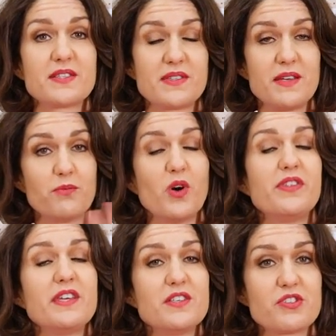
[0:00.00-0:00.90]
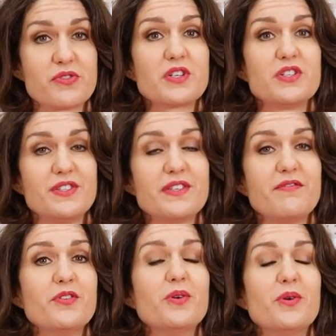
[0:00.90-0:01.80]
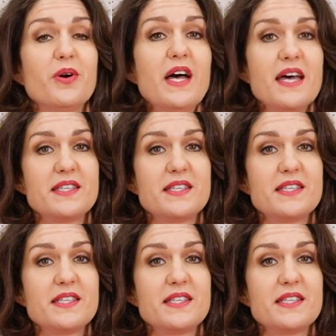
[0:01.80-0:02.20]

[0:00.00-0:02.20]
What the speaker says: the what the instructions are for.